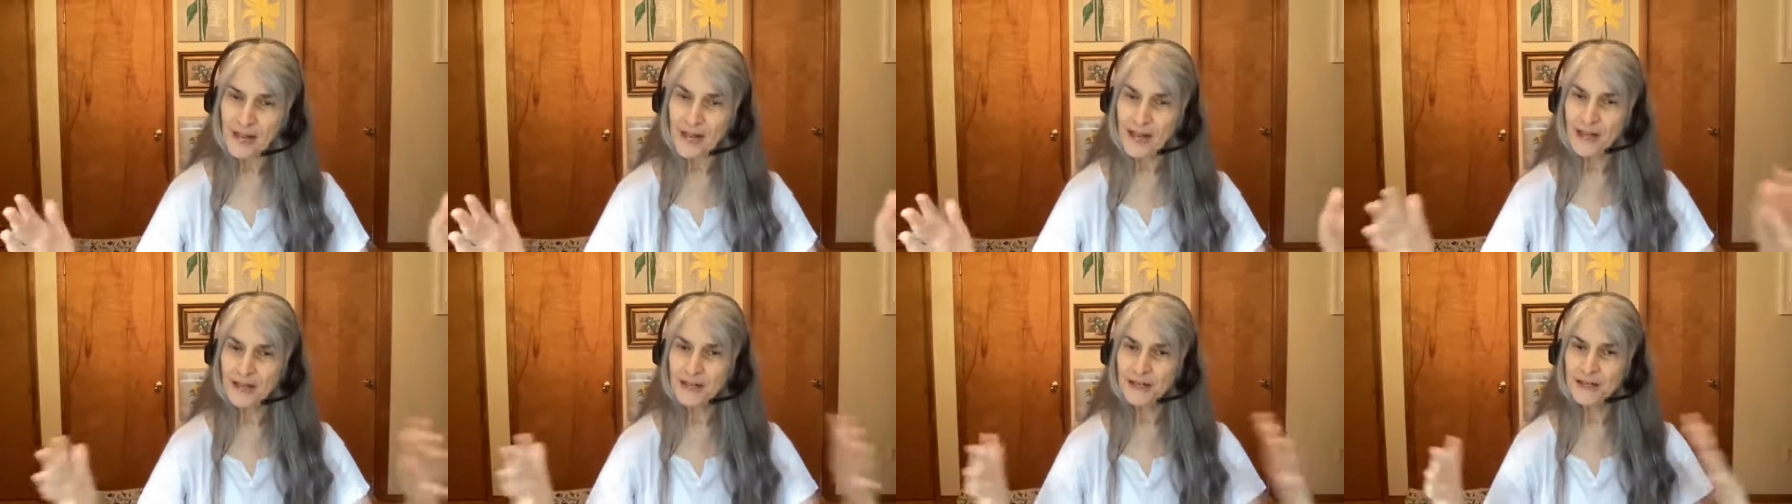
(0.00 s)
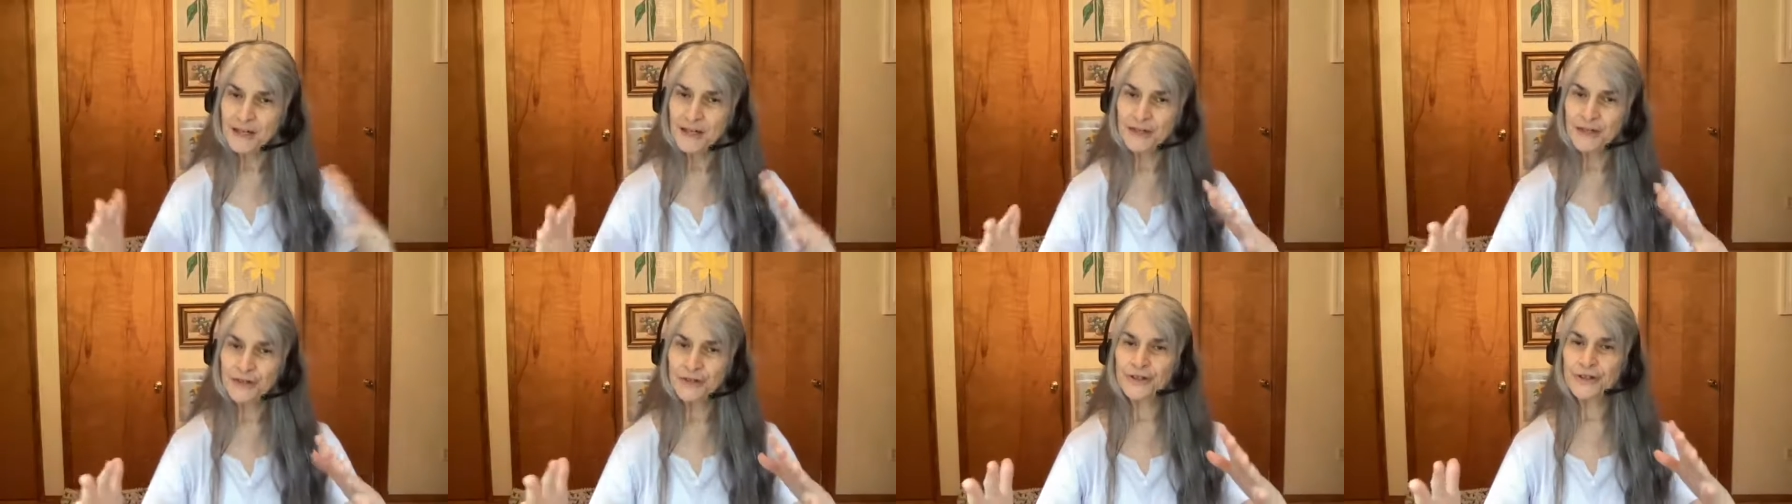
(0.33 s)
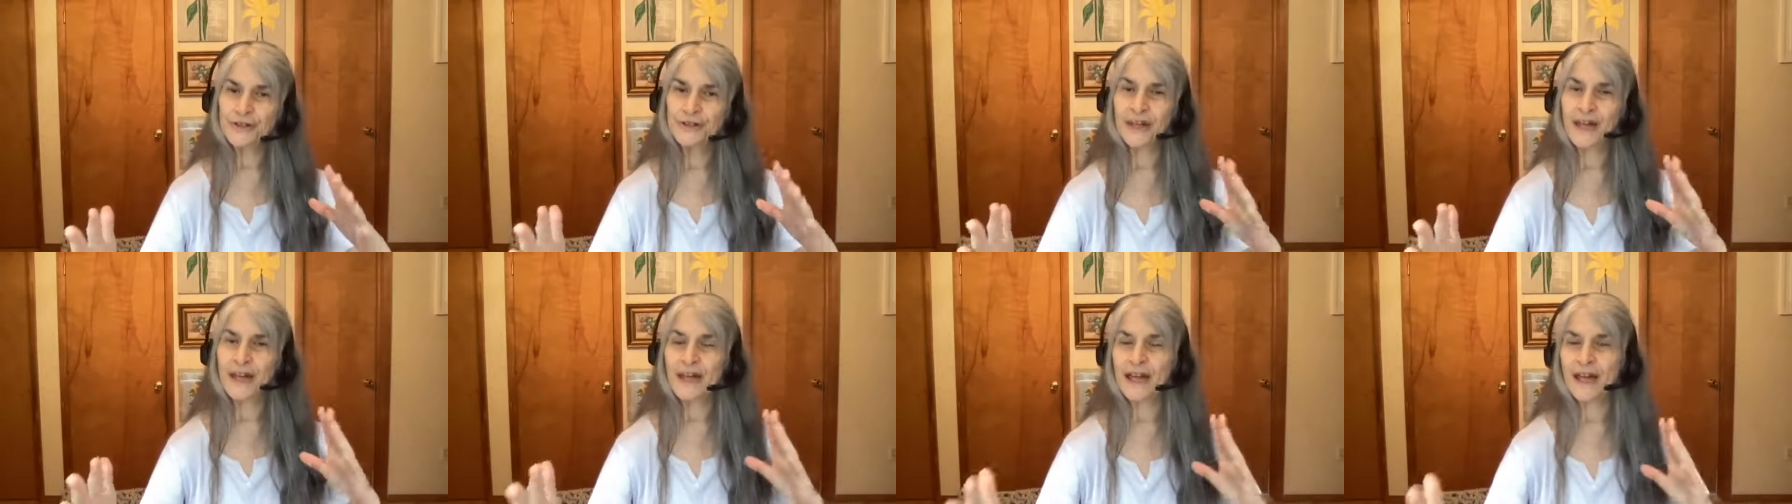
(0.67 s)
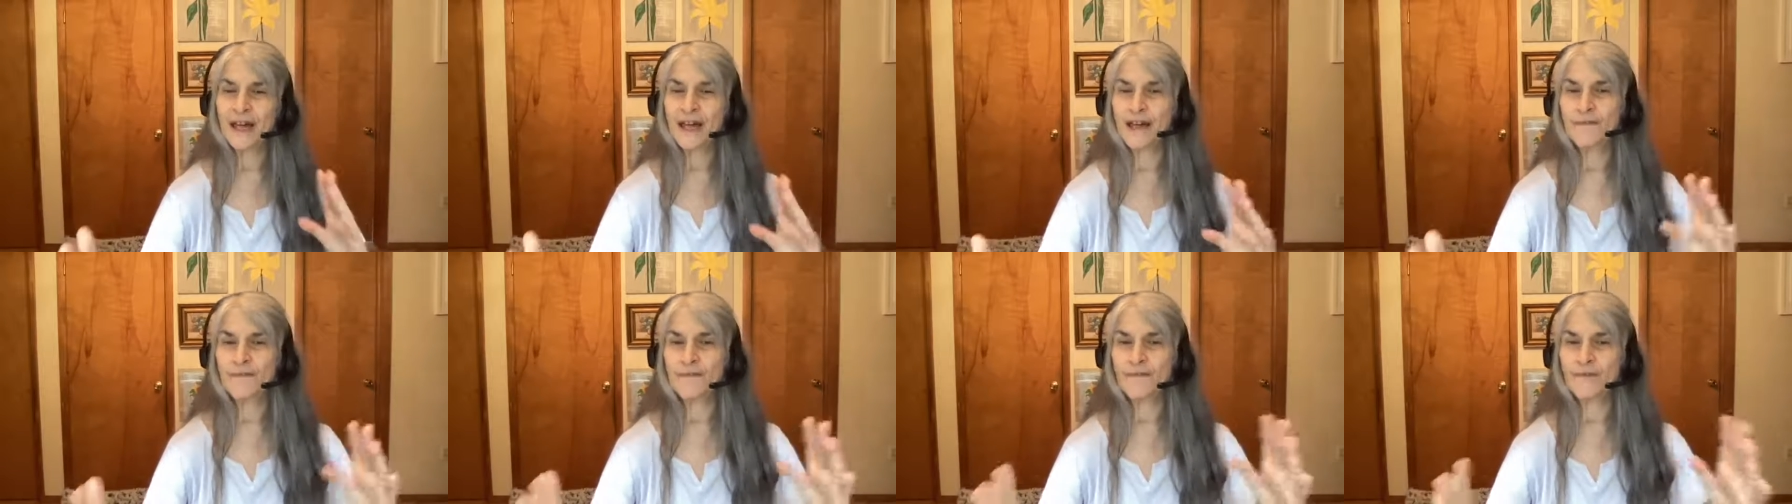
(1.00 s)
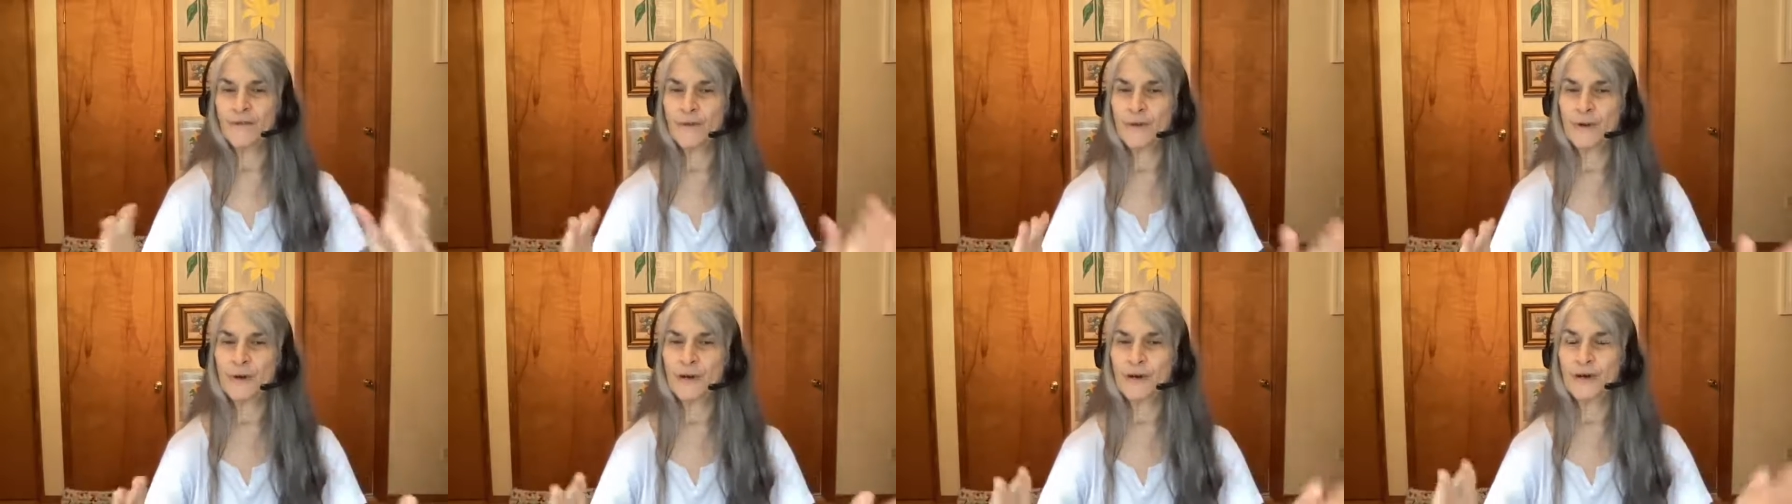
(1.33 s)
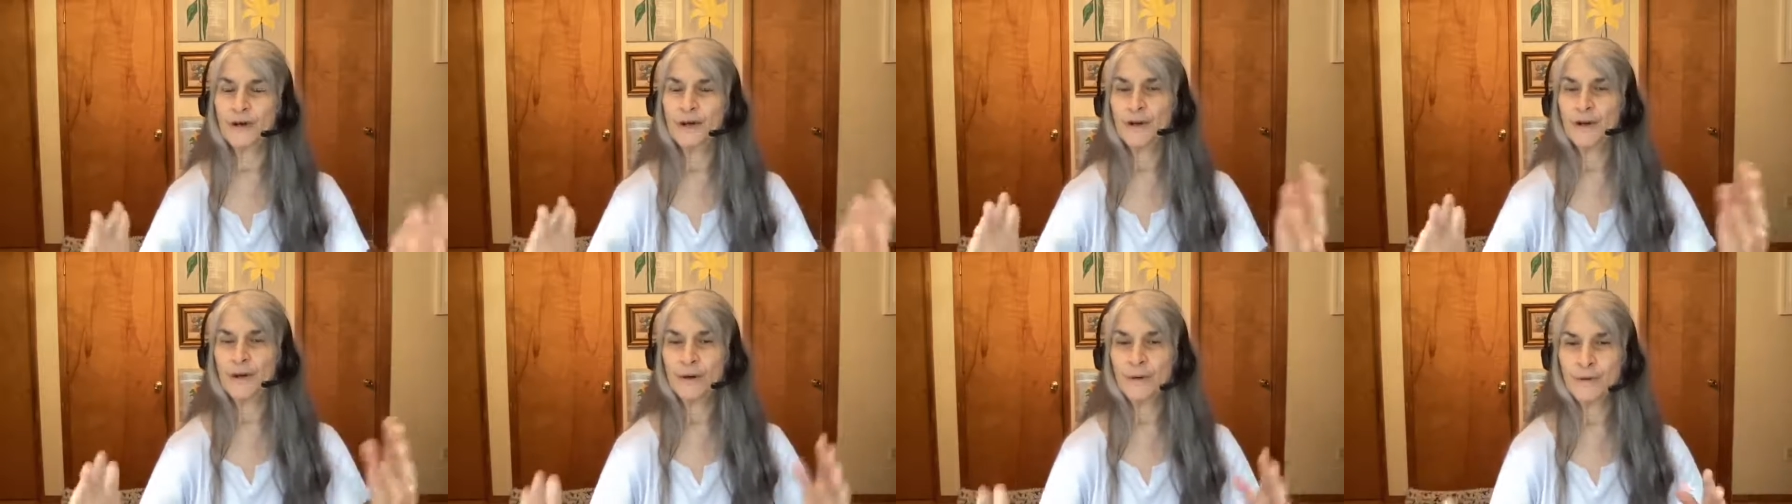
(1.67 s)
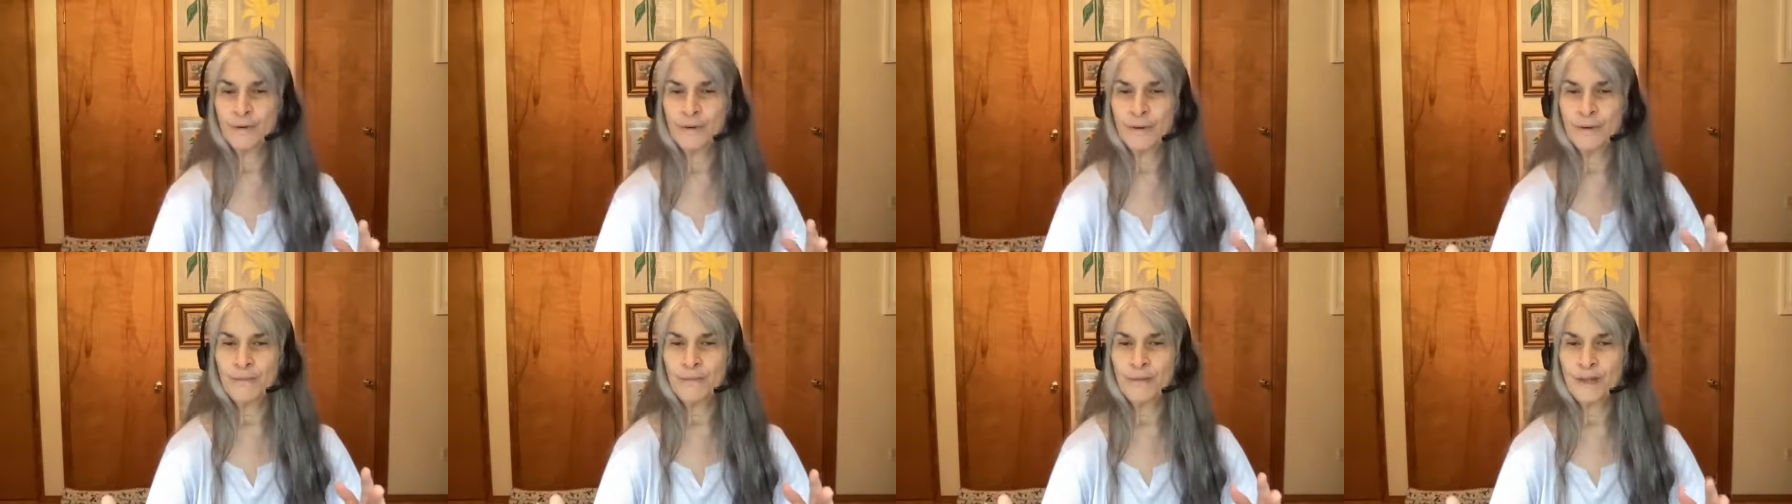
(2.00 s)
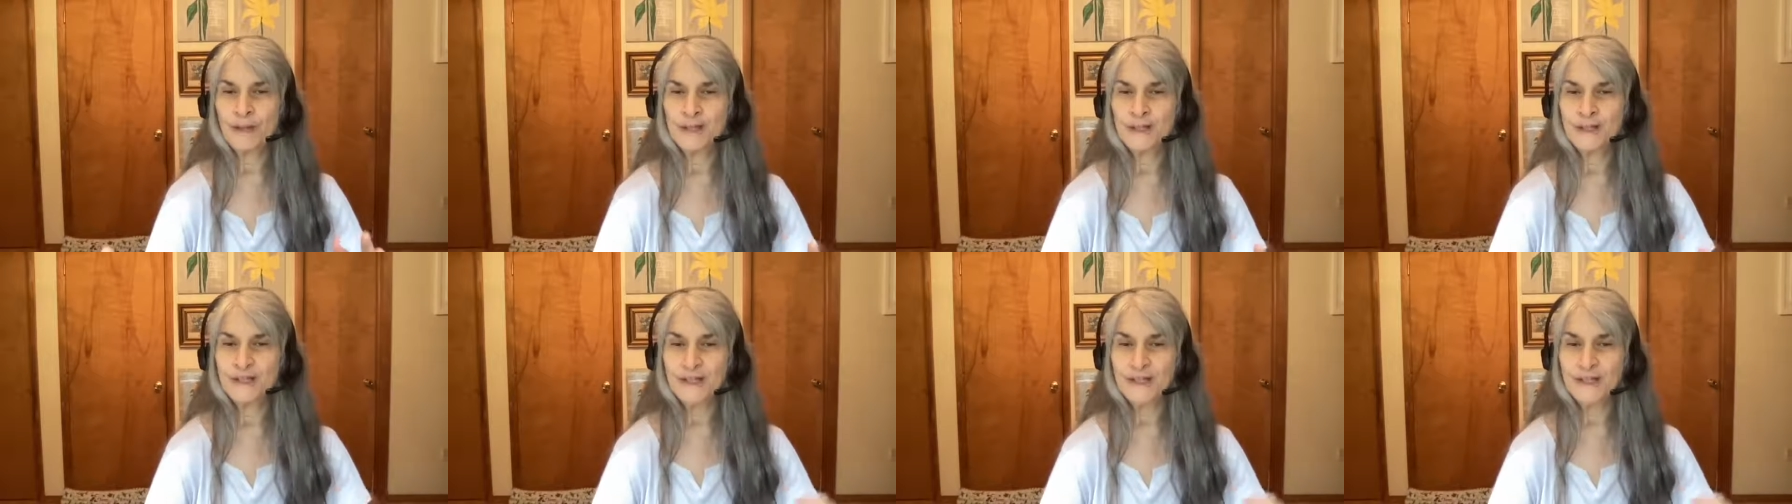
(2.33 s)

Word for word: And as usual, I had four women